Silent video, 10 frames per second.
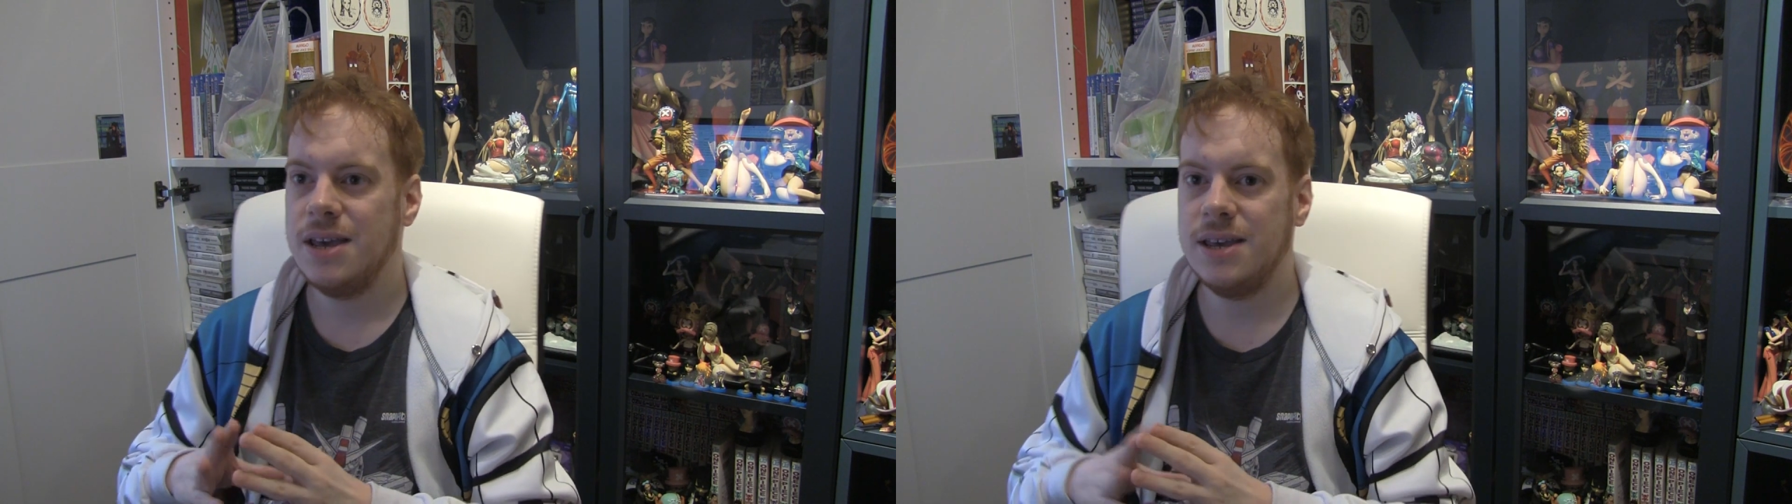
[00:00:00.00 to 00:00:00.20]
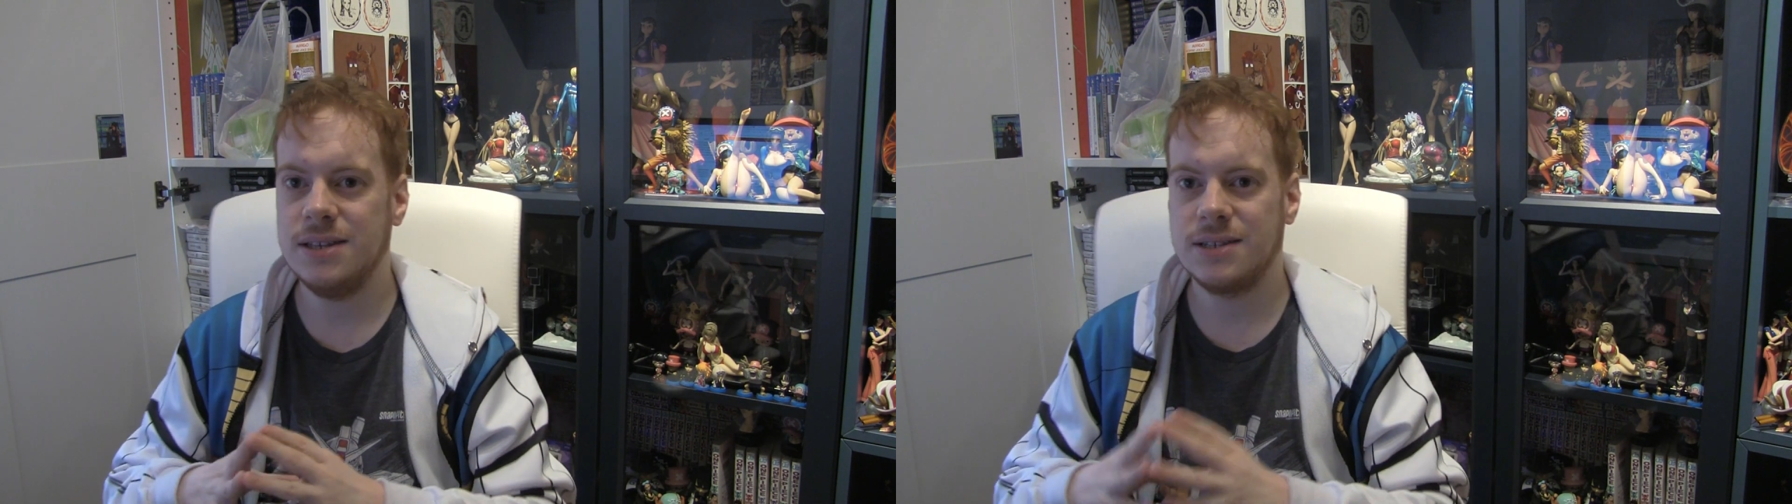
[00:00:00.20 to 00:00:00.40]

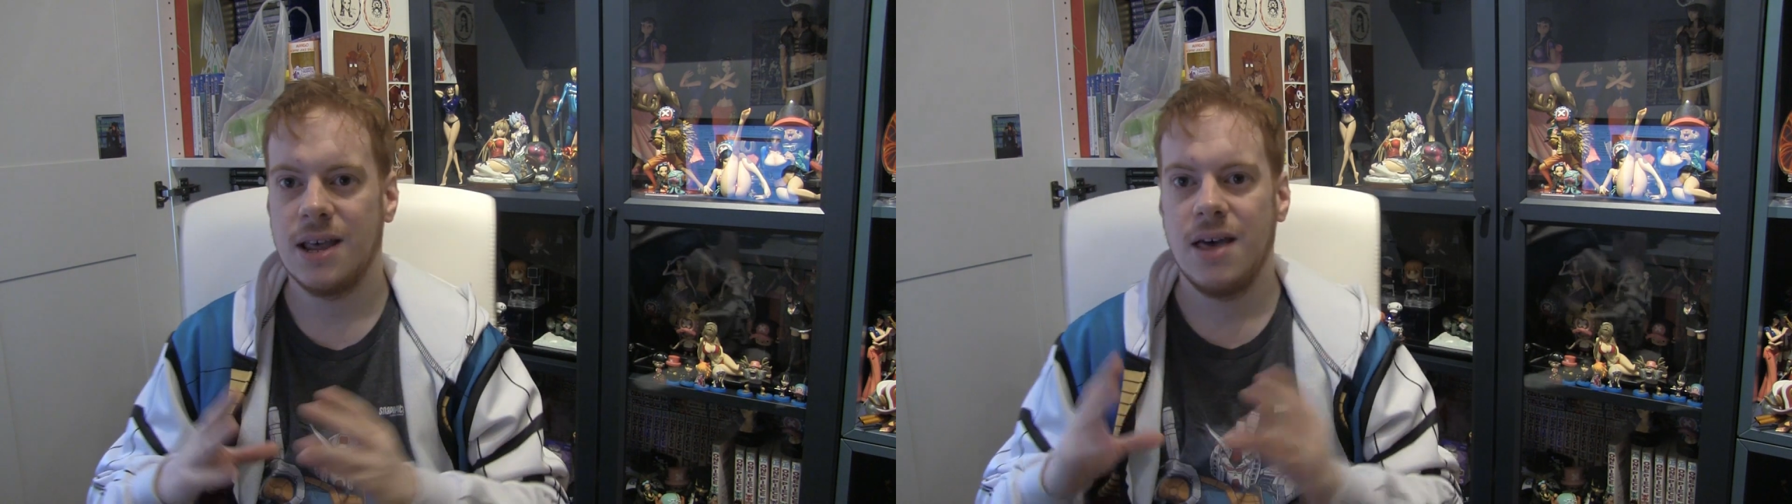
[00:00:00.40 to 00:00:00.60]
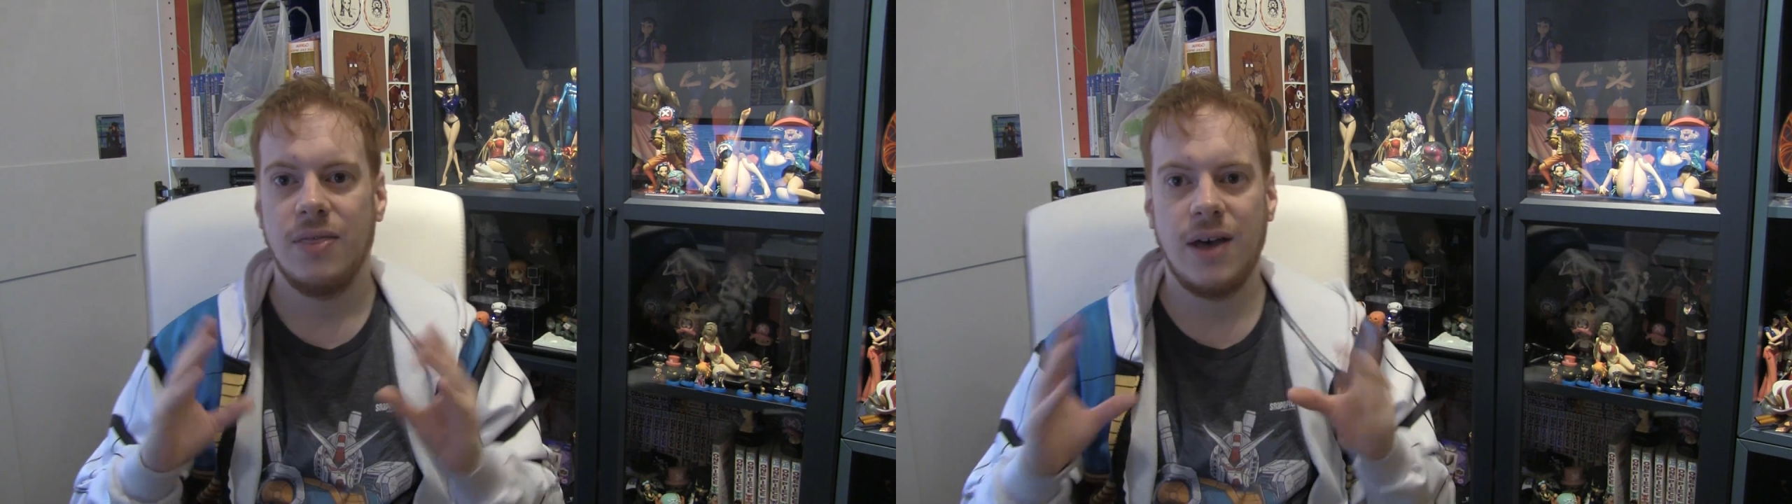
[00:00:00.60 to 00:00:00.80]
is
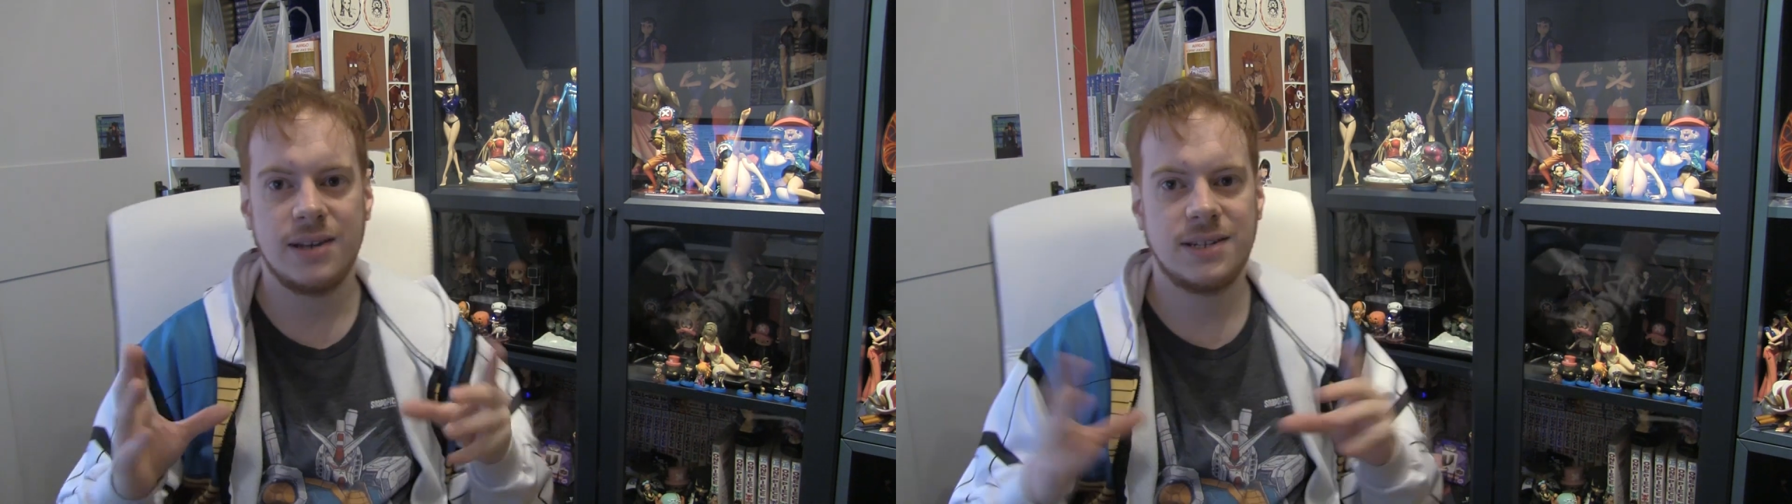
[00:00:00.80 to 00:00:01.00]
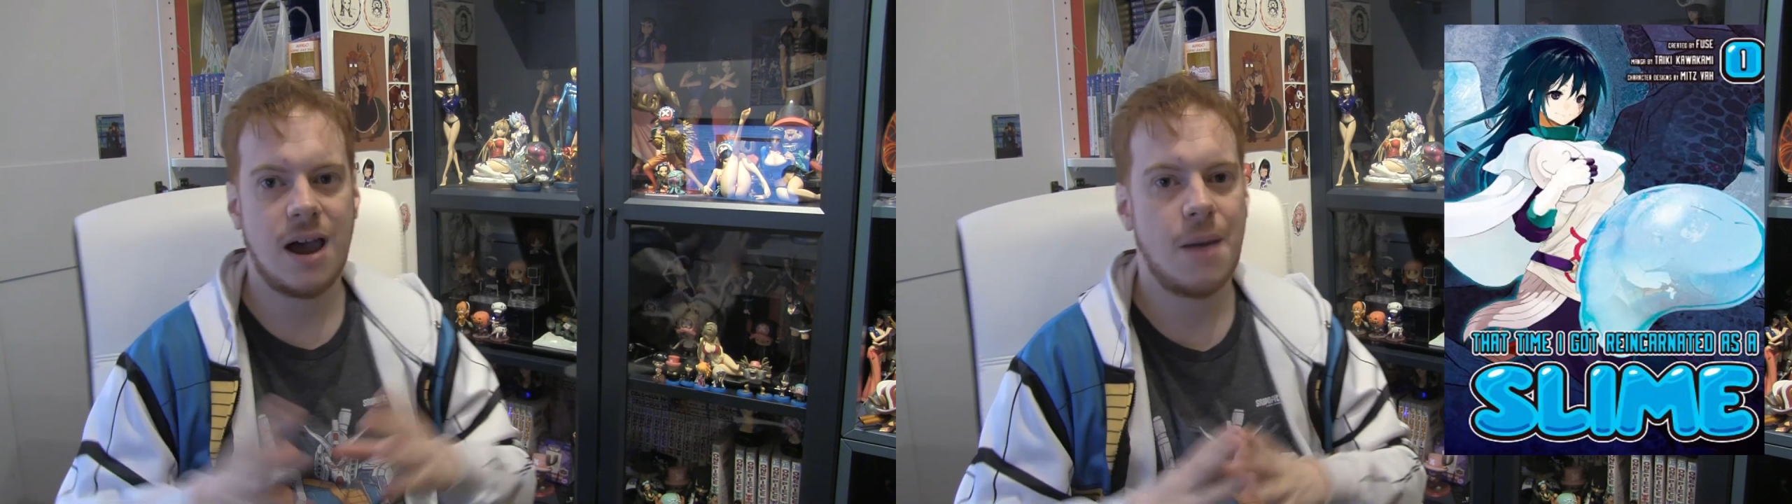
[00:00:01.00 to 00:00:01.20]

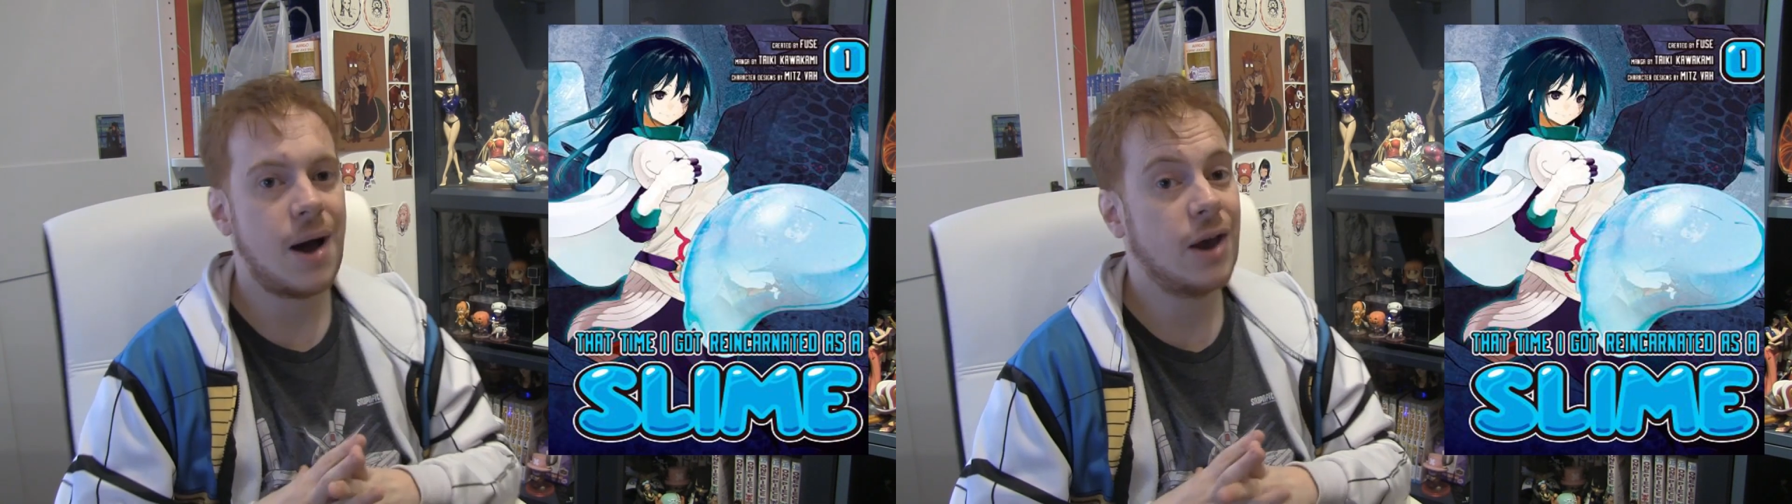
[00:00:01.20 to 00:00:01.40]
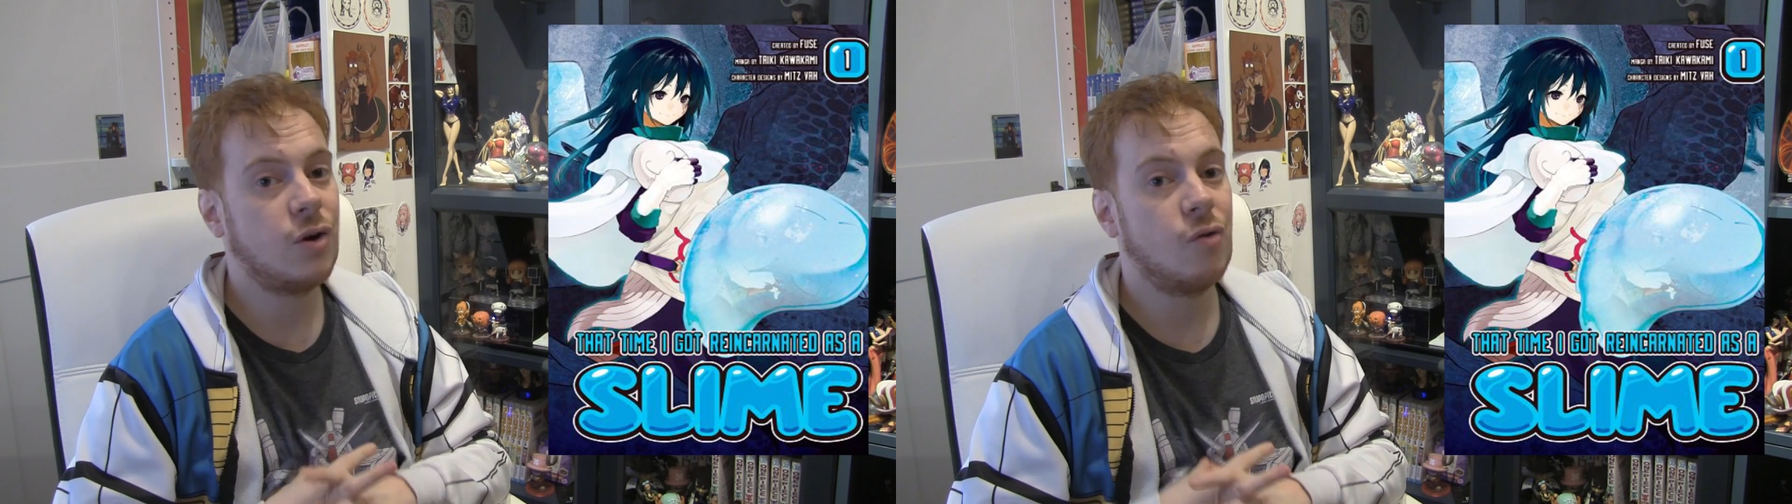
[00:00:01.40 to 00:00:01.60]
That Time
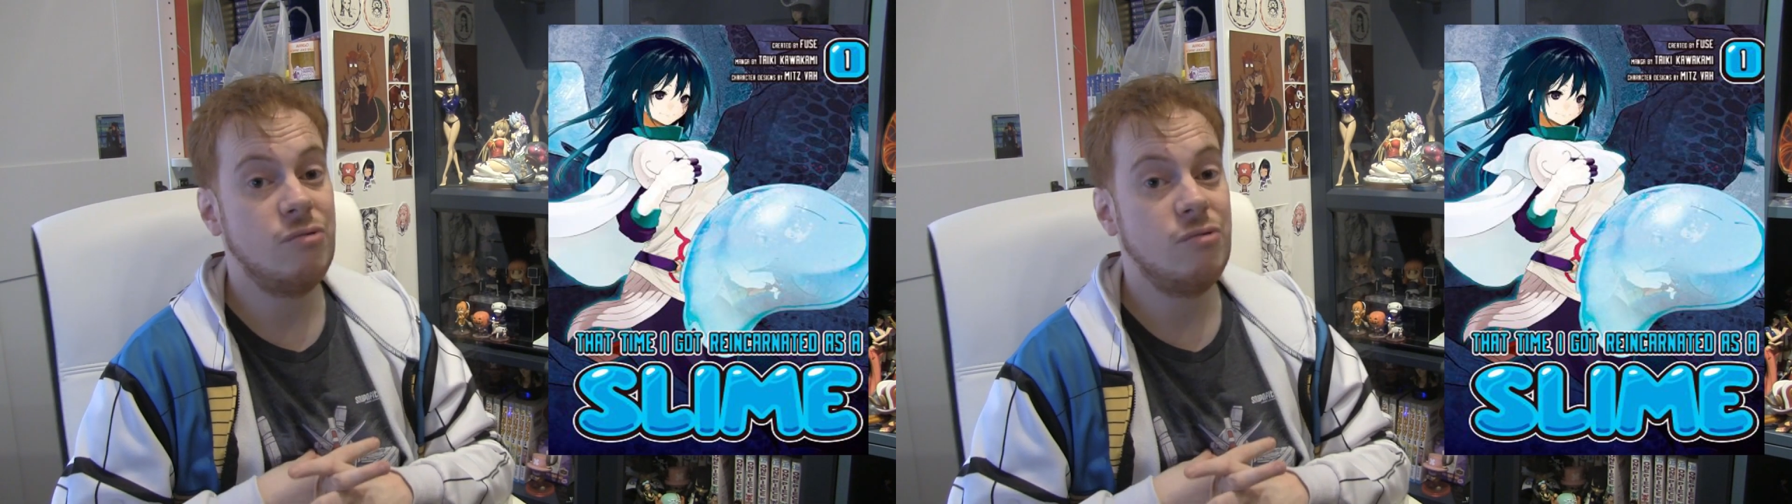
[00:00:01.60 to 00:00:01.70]
I Got